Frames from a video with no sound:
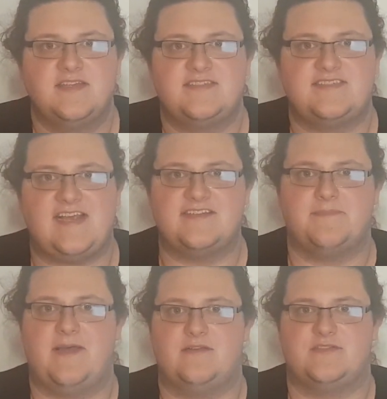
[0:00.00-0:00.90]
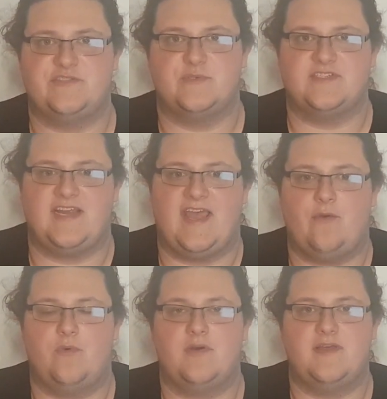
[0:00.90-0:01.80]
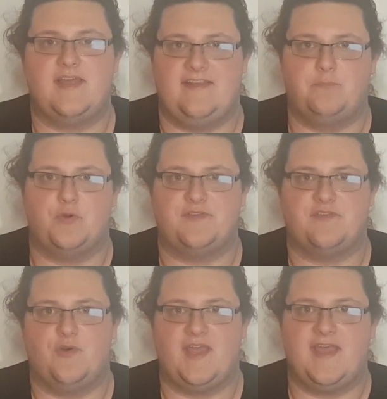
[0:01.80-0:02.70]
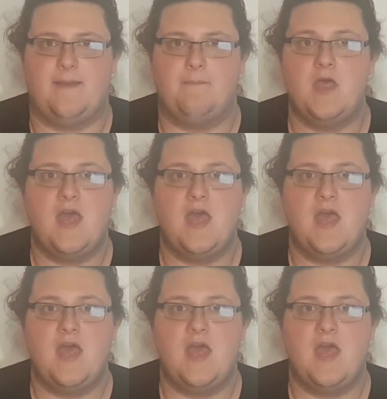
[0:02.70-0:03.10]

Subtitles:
sets about sorting out his boys annoying him.